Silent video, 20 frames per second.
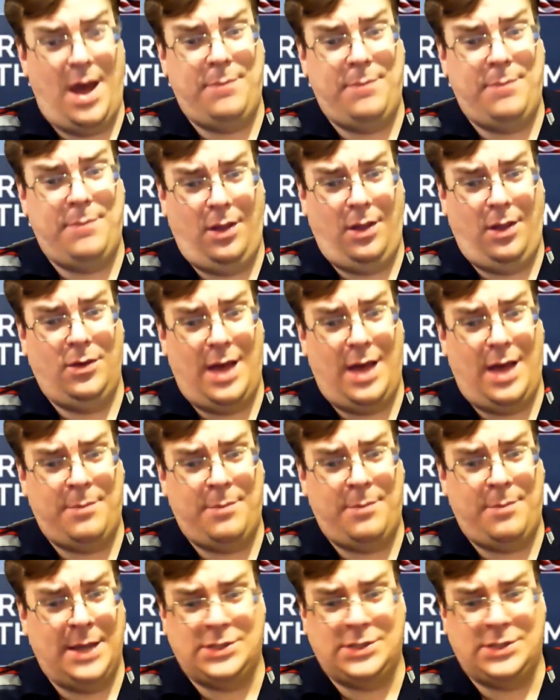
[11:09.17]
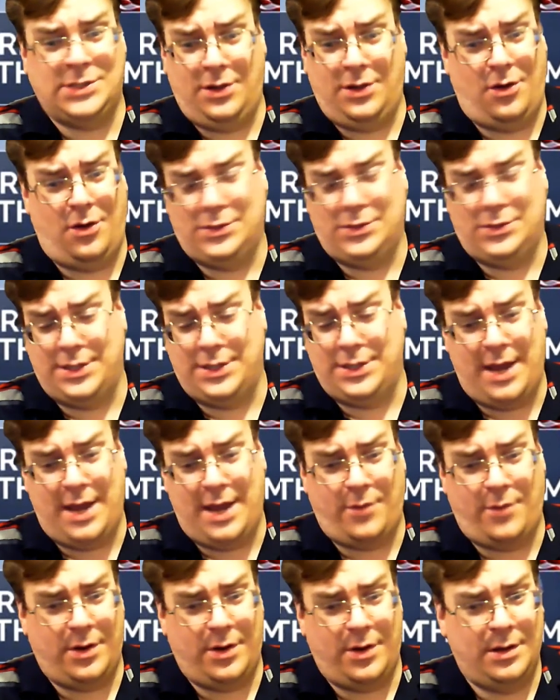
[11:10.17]
Pillow guy basically owns the
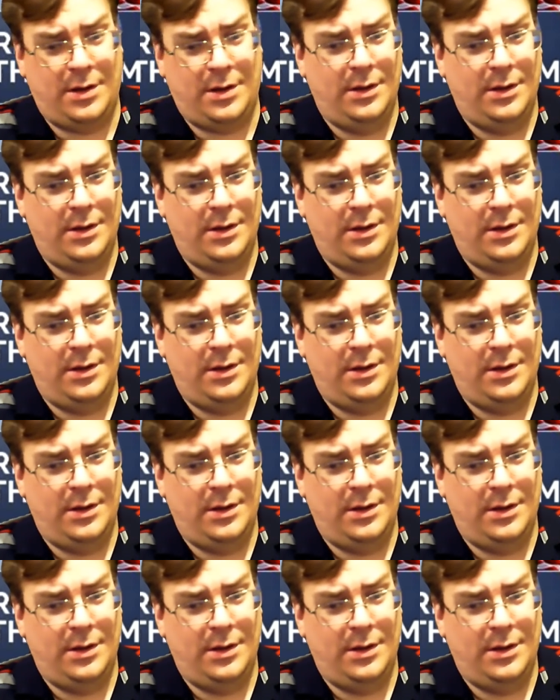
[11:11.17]
network,